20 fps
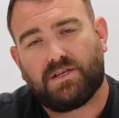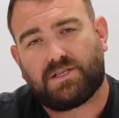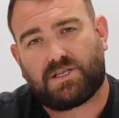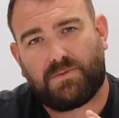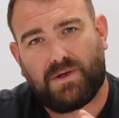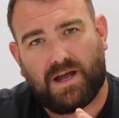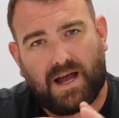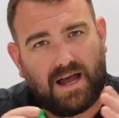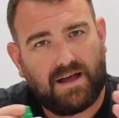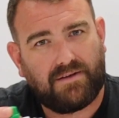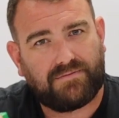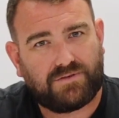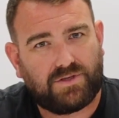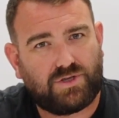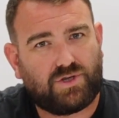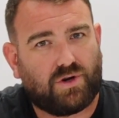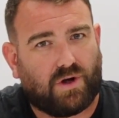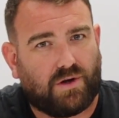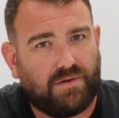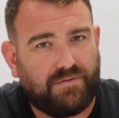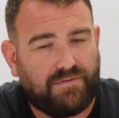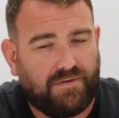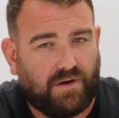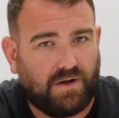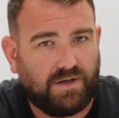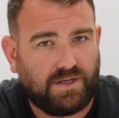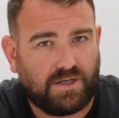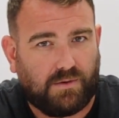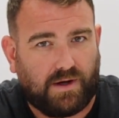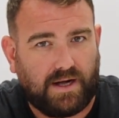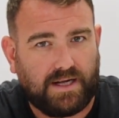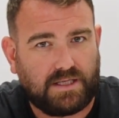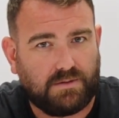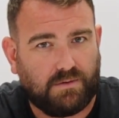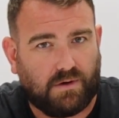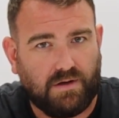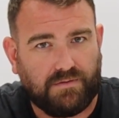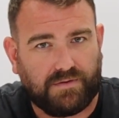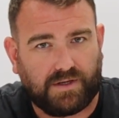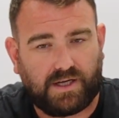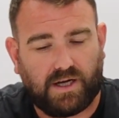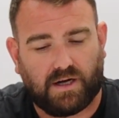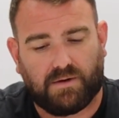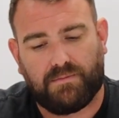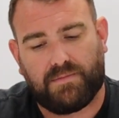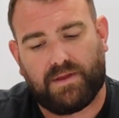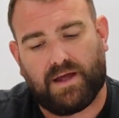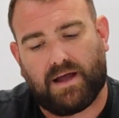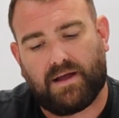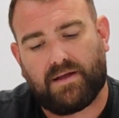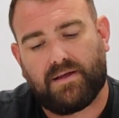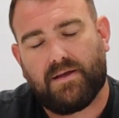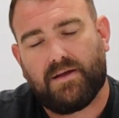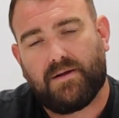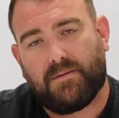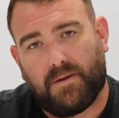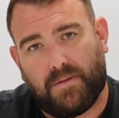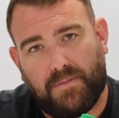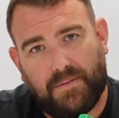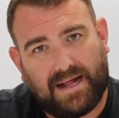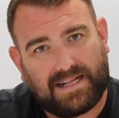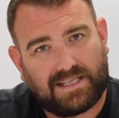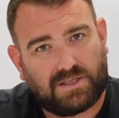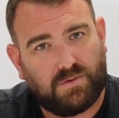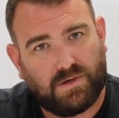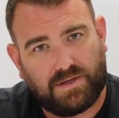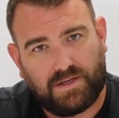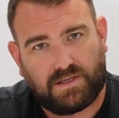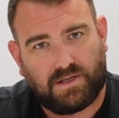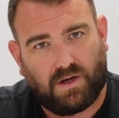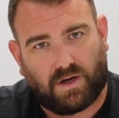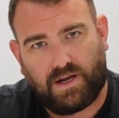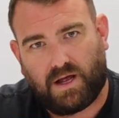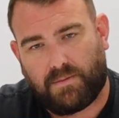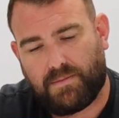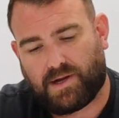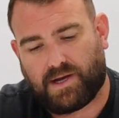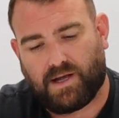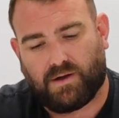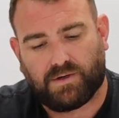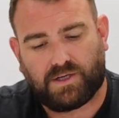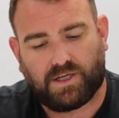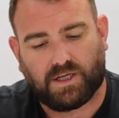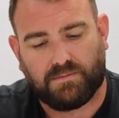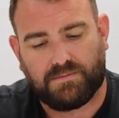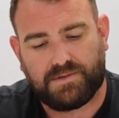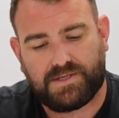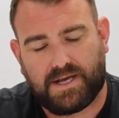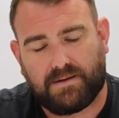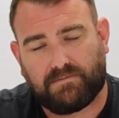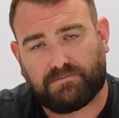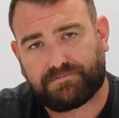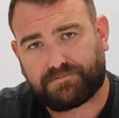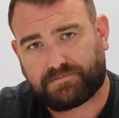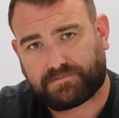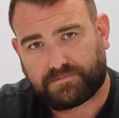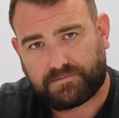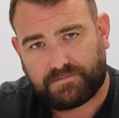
So we have to try and find a way to overcome that. And that's where the Dynamical comes in.